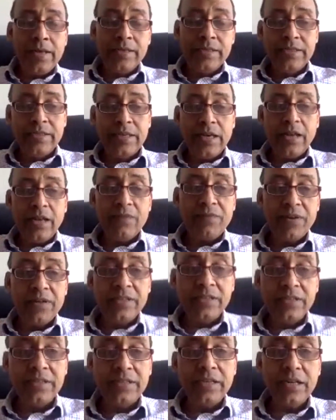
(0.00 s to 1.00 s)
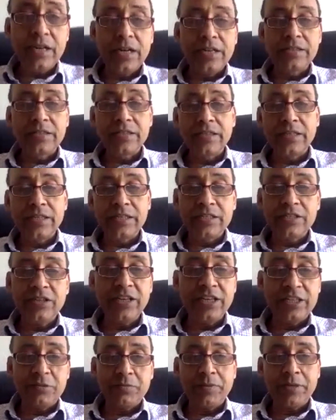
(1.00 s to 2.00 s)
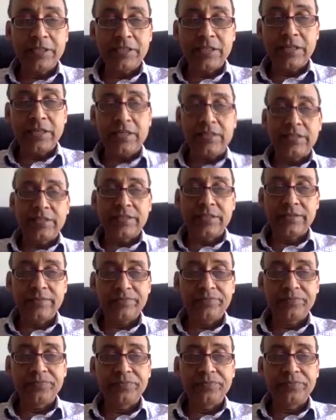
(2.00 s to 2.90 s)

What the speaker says: C alpha is the concentration of H plus ions.